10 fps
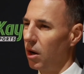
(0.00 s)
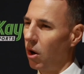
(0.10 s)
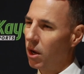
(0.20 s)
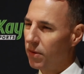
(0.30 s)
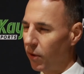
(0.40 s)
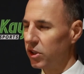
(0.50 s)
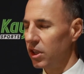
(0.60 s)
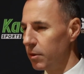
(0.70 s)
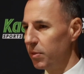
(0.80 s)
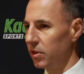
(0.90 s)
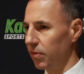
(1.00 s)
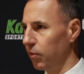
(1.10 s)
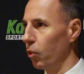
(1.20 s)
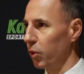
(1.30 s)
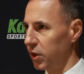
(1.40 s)
if I slip into
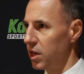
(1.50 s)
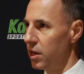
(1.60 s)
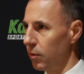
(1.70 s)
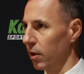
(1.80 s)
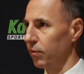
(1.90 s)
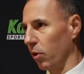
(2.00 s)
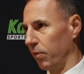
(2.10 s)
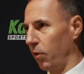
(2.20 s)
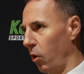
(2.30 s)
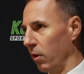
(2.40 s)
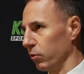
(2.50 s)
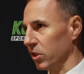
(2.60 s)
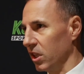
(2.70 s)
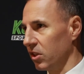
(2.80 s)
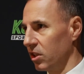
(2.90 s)
fourth gear when I've got 5 or
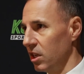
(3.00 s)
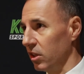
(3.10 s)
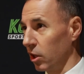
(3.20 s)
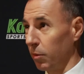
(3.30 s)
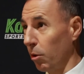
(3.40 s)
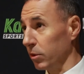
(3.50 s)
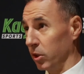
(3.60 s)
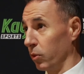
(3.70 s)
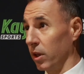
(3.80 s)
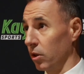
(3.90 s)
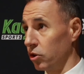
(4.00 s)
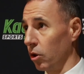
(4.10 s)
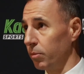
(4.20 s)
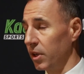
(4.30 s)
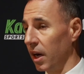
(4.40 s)
6 gears, I could probably still get the
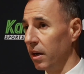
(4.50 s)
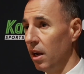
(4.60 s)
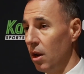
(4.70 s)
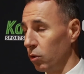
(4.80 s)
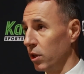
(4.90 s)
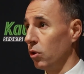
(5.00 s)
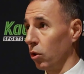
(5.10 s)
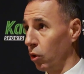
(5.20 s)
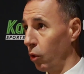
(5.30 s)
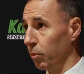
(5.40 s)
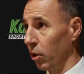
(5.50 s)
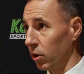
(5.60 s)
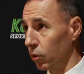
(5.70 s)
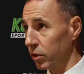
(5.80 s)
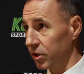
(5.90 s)
job done. Look, he got caught by
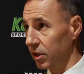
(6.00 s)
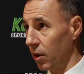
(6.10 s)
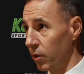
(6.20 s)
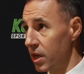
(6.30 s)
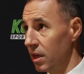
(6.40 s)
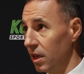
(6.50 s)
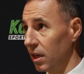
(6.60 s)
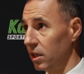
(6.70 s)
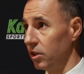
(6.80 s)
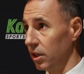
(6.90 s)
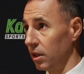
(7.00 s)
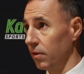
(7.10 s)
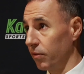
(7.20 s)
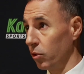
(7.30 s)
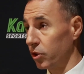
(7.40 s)
Lewis Neri in
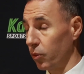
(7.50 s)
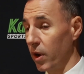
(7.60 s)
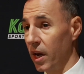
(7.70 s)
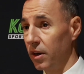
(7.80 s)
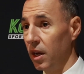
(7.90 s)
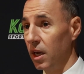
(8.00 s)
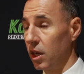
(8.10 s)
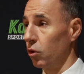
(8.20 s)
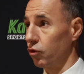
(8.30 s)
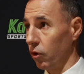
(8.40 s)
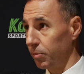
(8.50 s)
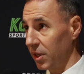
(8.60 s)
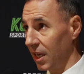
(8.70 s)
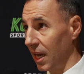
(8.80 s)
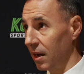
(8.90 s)
the first round. He got
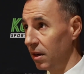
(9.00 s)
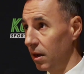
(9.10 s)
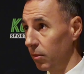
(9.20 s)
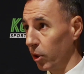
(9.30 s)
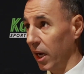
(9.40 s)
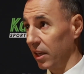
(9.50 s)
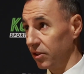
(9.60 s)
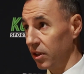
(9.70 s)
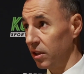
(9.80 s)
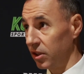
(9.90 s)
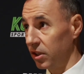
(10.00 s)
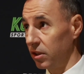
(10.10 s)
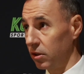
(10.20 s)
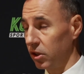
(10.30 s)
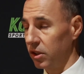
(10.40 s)
dropped again by
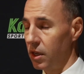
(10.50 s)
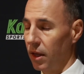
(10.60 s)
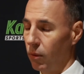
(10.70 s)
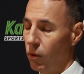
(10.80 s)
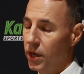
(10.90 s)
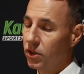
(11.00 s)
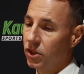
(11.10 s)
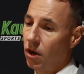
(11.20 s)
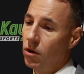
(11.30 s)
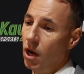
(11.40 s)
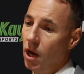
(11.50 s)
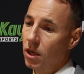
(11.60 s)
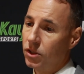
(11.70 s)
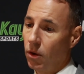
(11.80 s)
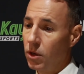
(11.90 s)
Cardenas just the other week. So
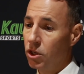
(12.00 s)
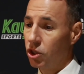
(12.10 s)
he's